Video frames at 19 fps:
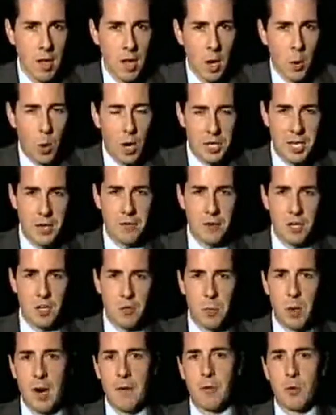Well, Tiffany,
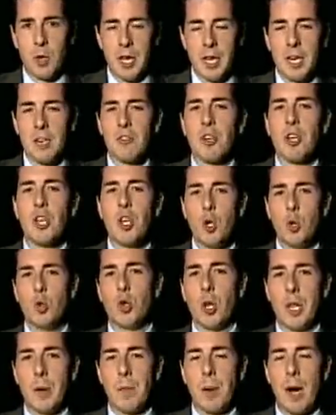Spofford Lake is a
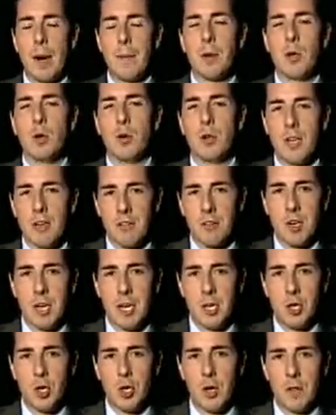hugely popular
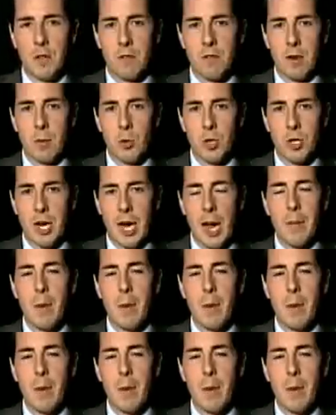destination in the summertime,